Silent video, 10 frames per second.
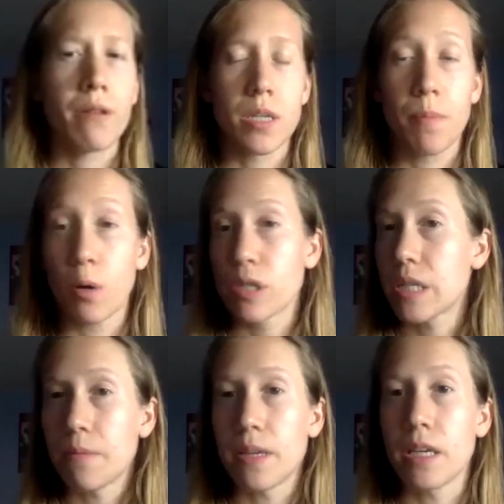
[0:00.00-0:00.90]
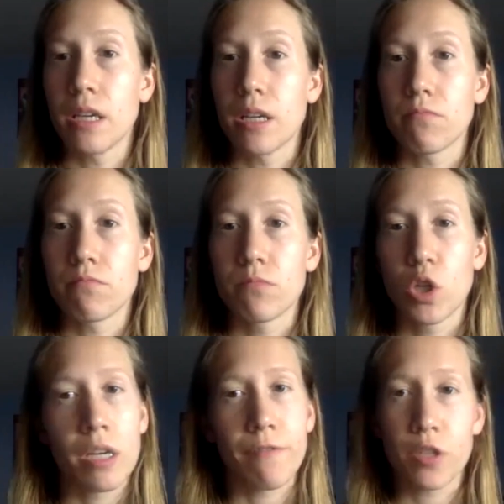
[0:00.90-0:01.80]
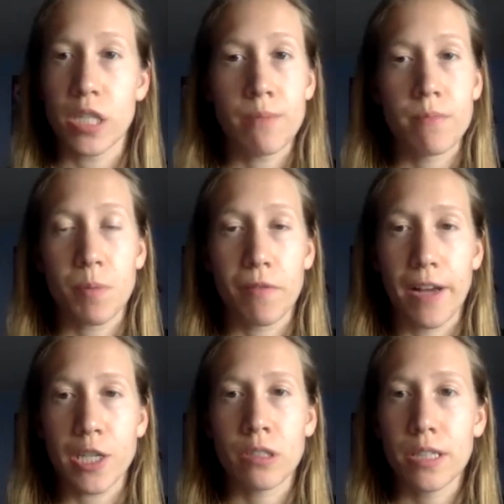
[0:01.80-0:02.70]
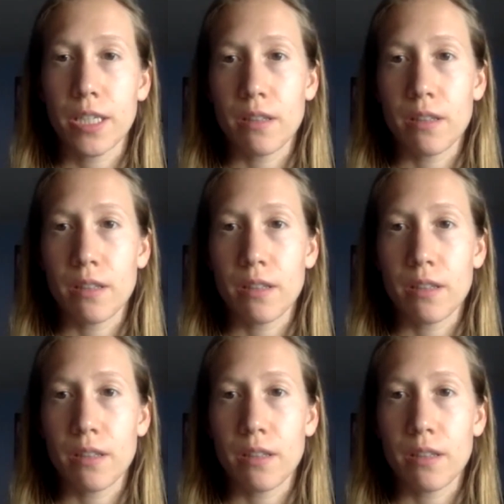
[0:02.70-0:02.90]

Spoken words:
supposed to be looking for teams professionally,